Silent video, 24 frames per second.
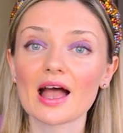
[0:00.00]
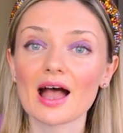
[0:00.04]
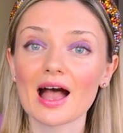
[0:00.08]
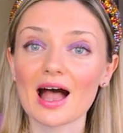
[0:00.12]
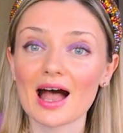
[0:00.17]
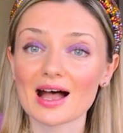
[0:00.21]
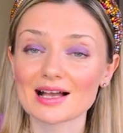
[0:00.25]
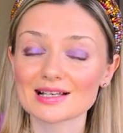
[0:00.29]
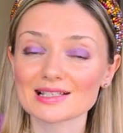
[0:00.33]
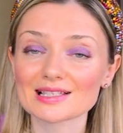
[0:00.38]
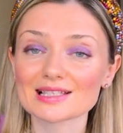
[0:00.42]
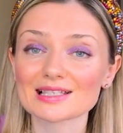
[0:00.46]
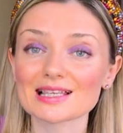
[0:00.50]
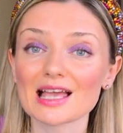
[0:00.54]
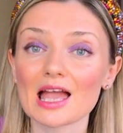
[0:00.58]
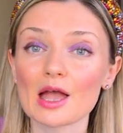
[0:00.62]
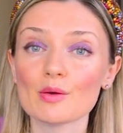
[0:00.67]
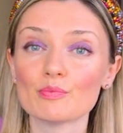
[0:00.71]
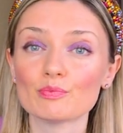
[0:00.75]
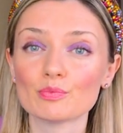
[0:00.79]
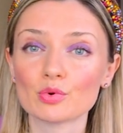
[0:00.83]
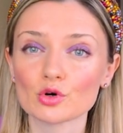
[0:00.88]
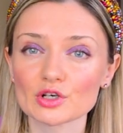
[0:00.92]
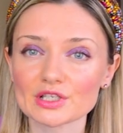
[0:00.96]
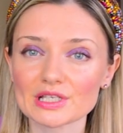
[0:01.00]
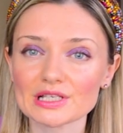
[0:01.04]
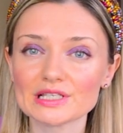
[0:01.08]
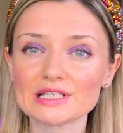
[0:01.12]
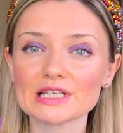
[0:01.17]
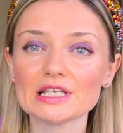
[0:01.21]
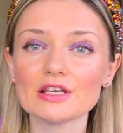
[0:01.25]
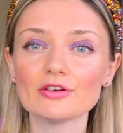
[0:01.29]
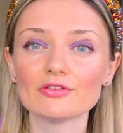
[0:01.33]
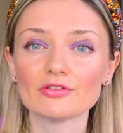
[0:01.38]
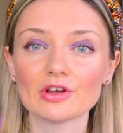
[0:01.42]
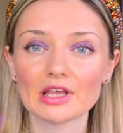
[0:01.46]
has a
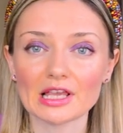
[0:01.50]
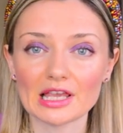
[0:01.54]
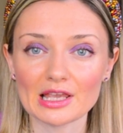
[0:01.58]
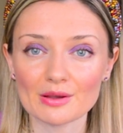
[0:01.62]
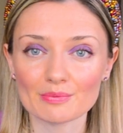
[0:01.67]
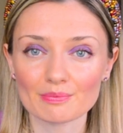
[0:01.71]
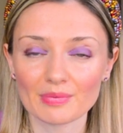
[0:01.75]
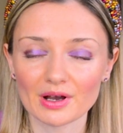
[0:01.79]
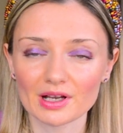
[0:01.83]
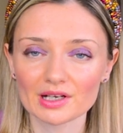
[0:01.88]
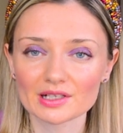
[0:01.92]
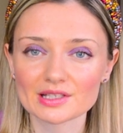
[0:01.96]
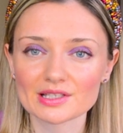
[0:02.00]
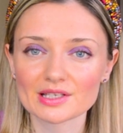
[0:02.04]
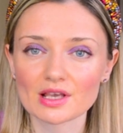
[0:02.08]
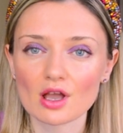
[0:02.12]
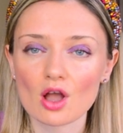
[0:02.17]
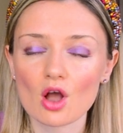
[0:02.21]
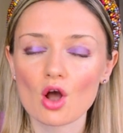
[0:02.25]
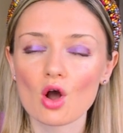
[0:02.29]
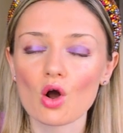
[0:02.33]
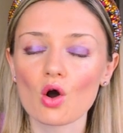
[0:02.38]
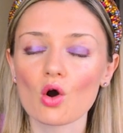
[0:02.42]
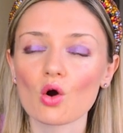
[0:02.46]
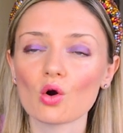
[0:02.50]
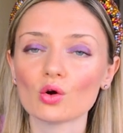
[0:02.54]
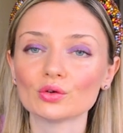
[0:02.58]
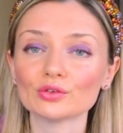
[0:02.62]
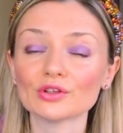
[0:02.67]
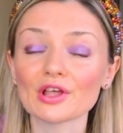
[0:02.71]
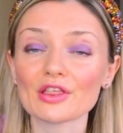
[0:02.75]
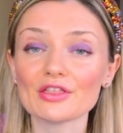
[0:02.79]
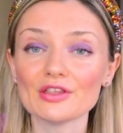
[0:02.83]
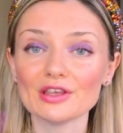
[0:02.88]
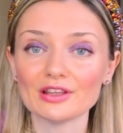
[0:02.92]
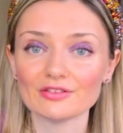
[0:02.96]
positive impact
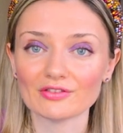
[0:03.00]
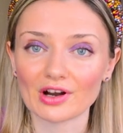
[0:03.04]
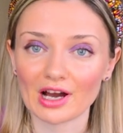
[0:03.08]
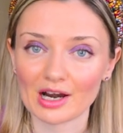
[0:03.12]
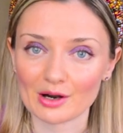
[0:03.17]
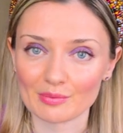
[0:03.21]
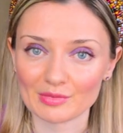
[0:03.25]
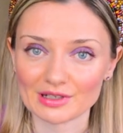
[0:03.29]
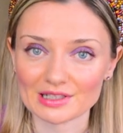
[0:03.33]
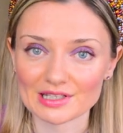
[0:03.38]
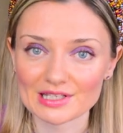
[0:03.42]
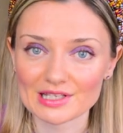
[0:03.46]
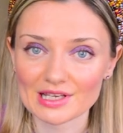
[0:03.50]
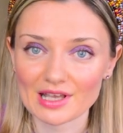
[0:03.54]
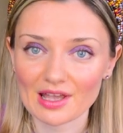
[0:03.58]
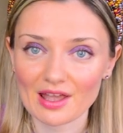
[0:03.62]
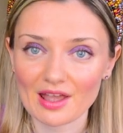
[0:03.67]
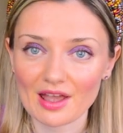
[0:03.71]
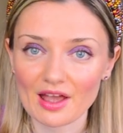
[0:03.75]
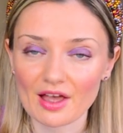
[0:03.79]
on the environment.